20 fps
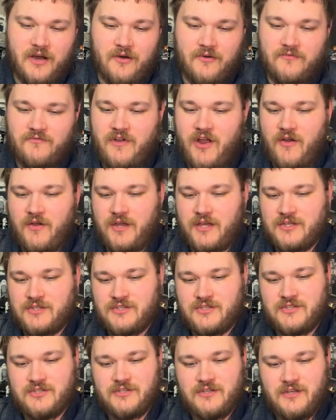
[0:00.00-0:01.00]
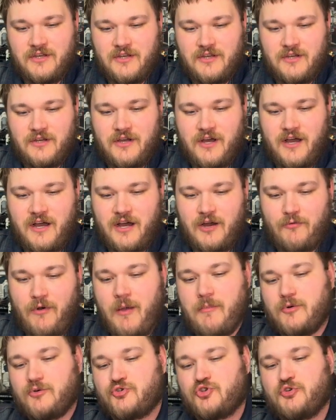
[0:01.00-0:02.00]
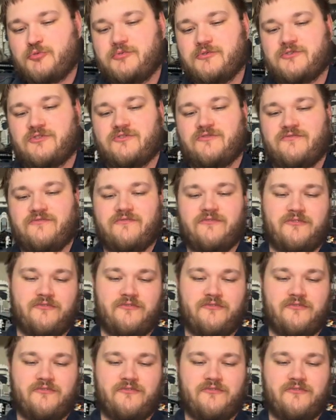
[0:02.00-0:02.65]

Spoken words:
Various rebel troopers,